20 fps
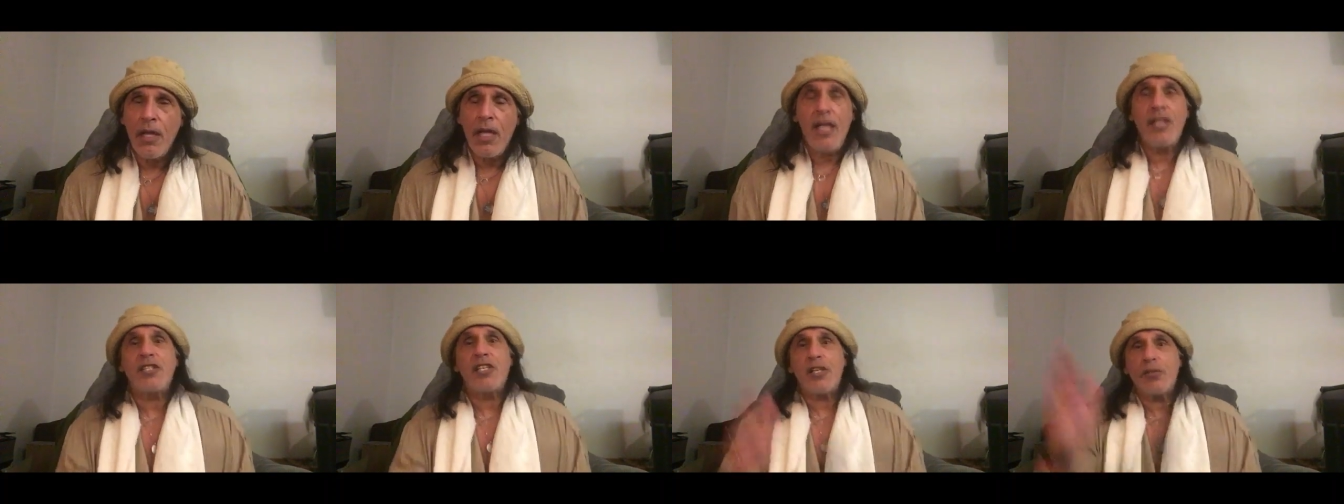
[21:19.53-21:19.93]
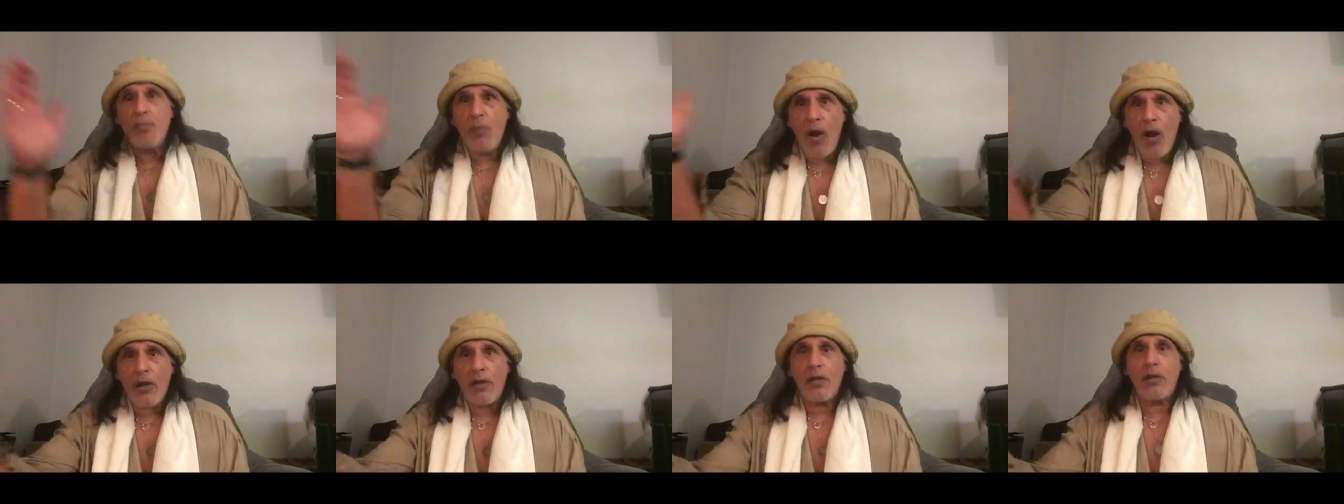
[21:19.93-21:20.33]
He says,
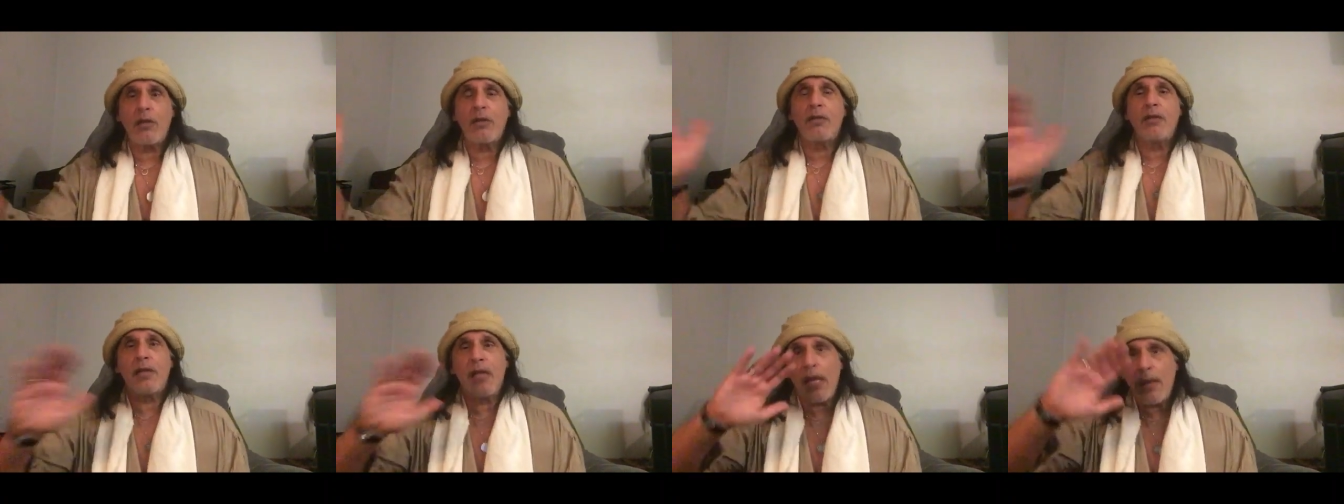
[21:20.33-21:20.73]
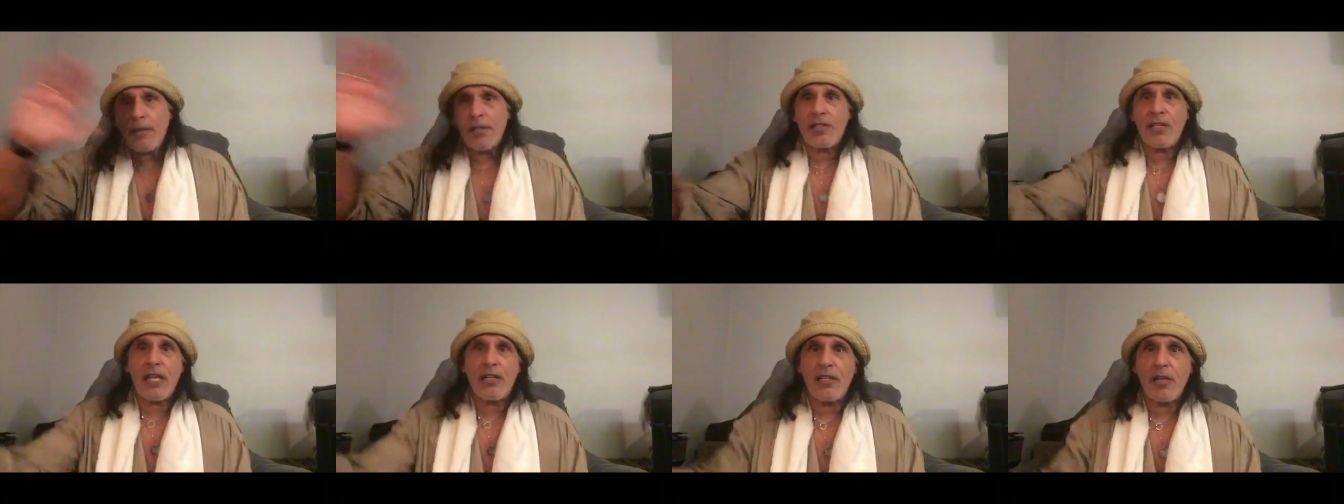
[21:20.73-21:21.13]
Mark, get
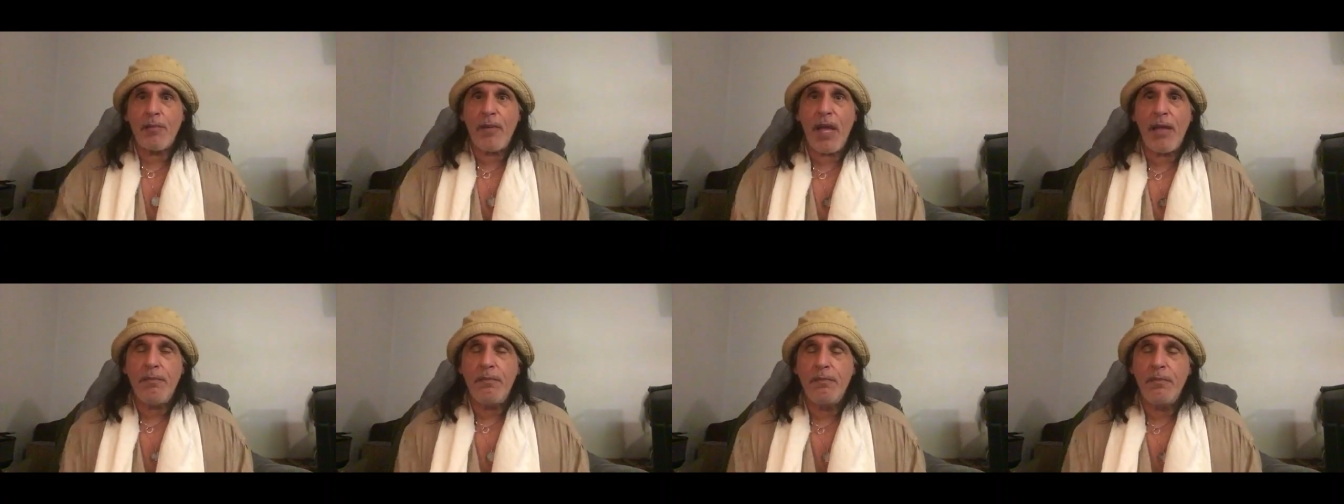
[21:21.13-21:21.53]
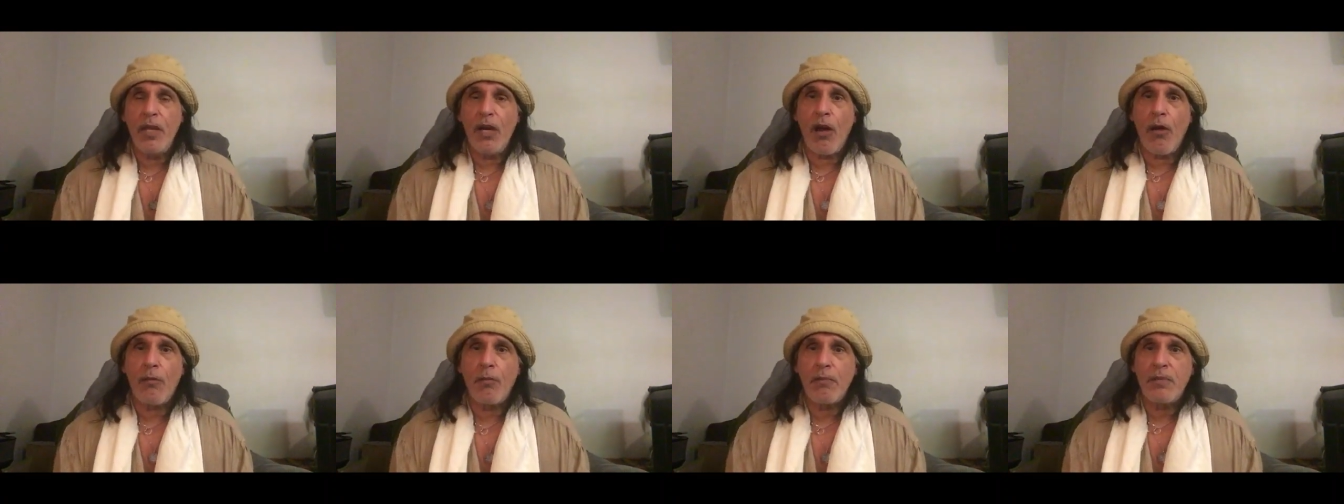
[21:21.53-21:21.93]
it sent to my, you
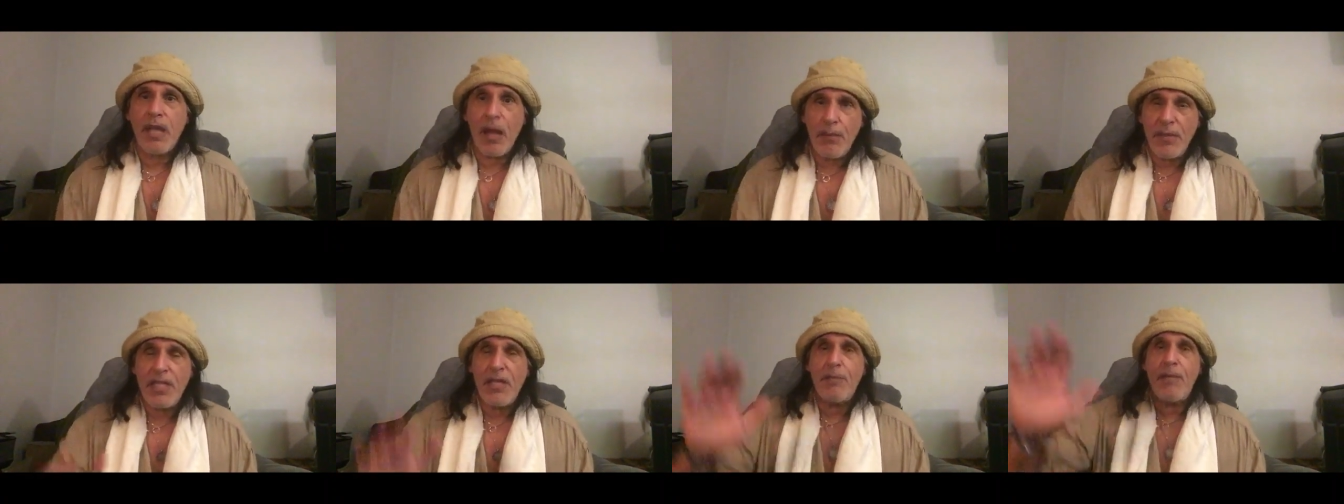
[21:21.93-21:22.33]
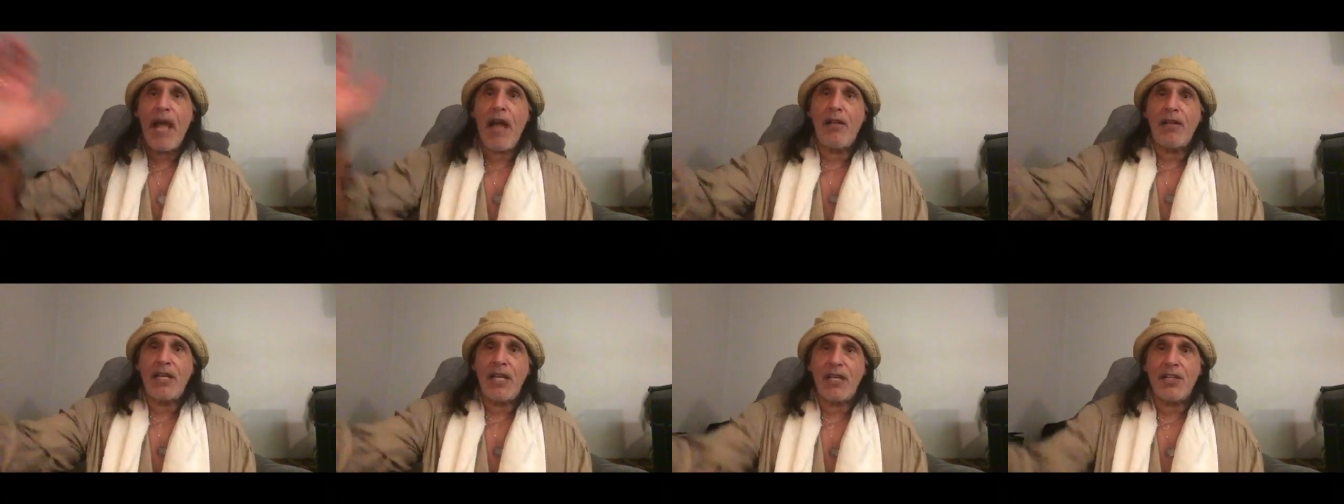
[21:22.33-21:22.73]
know, tell me the
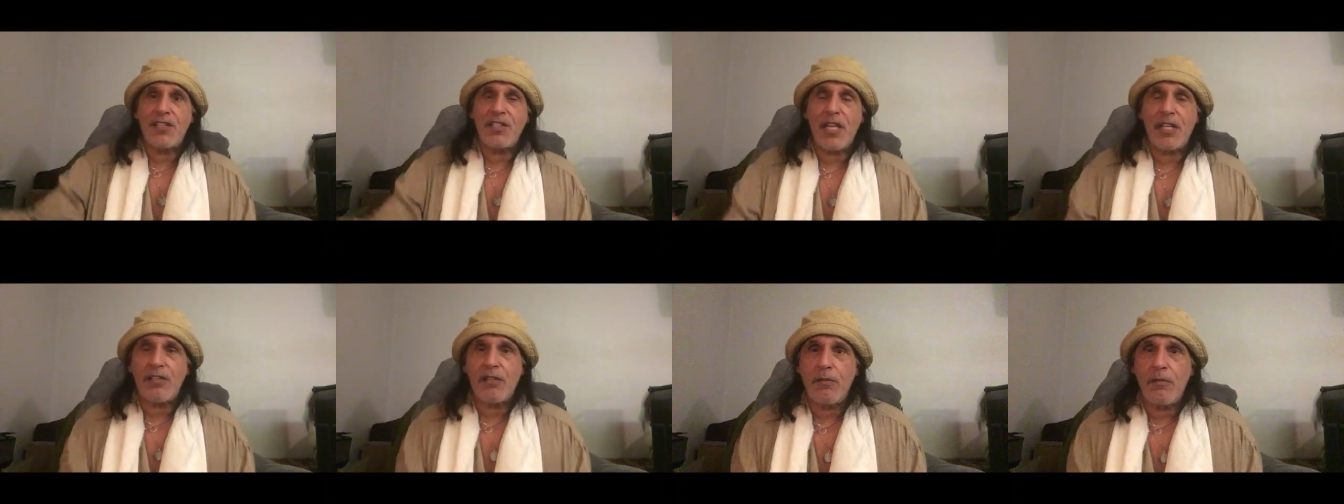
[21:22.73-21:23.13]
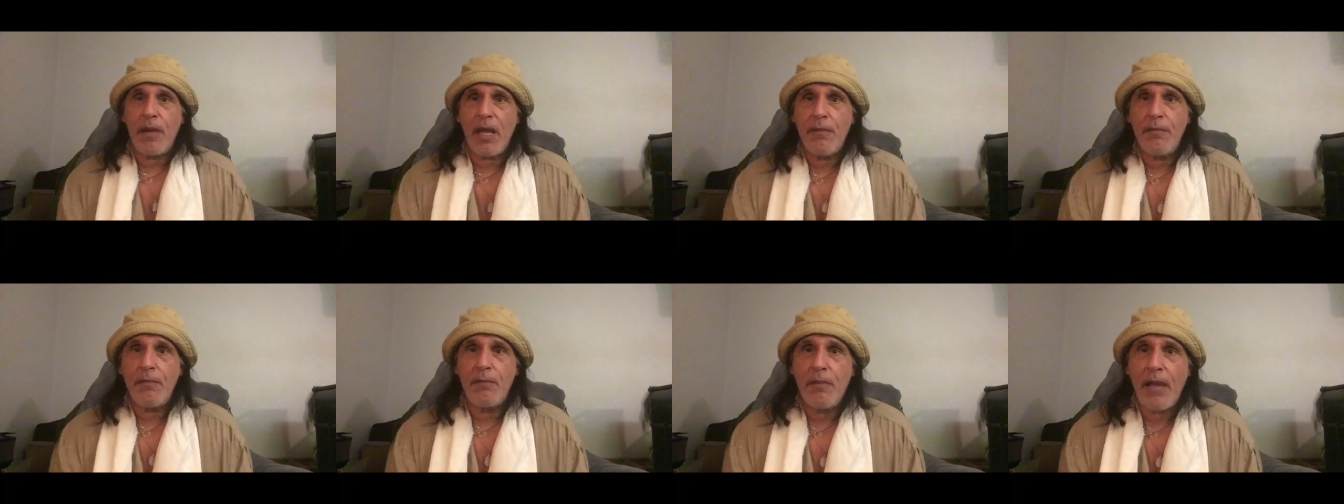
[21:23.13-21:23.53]
amount and get it sent to
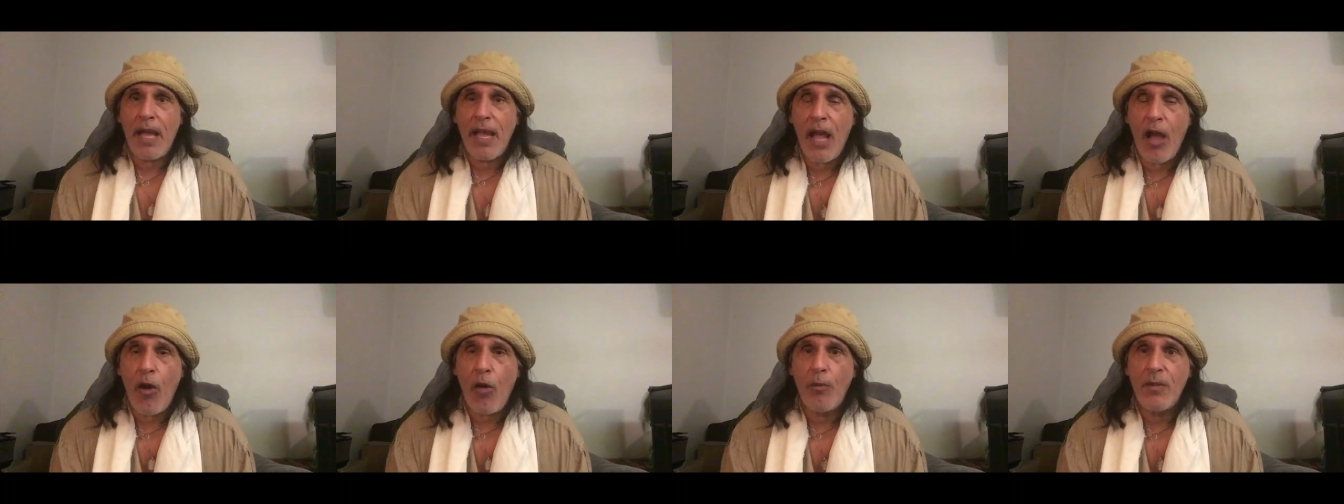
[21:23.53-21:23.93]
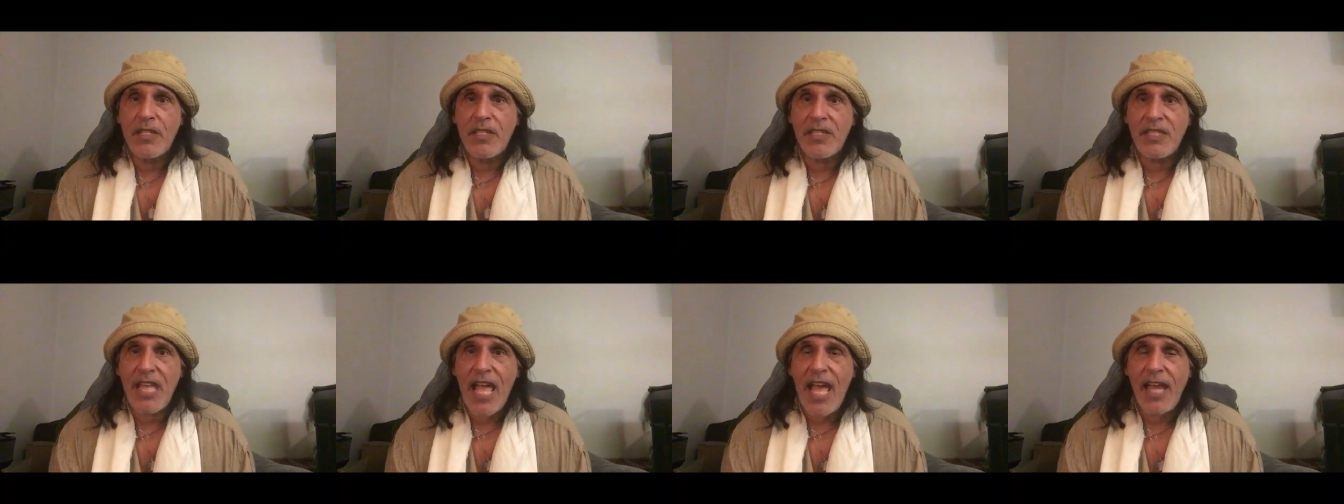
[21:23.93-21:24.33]
my, my home
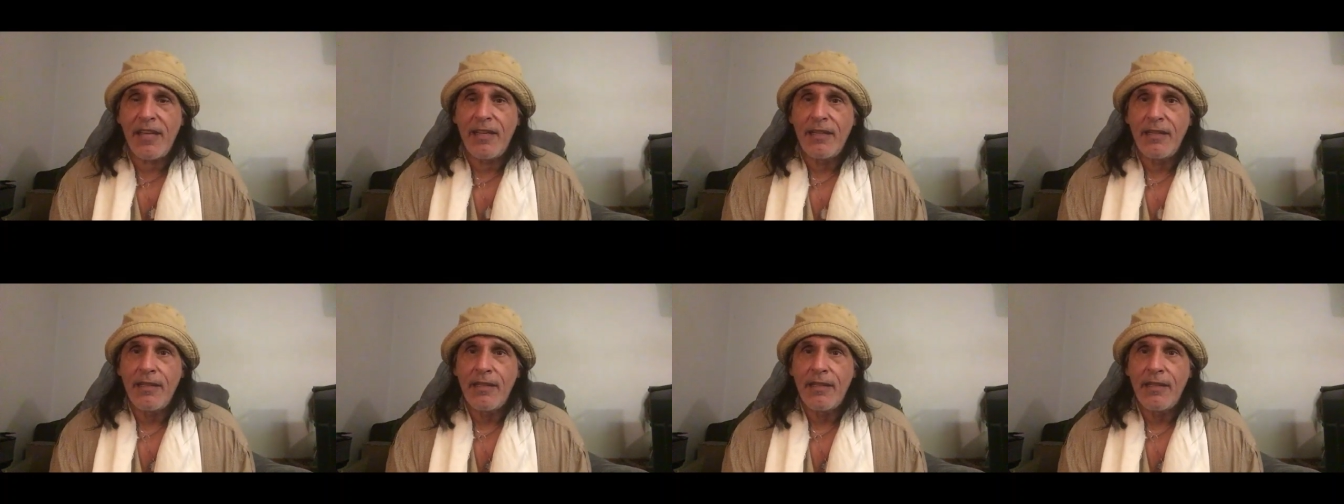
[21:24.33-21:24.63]
instead.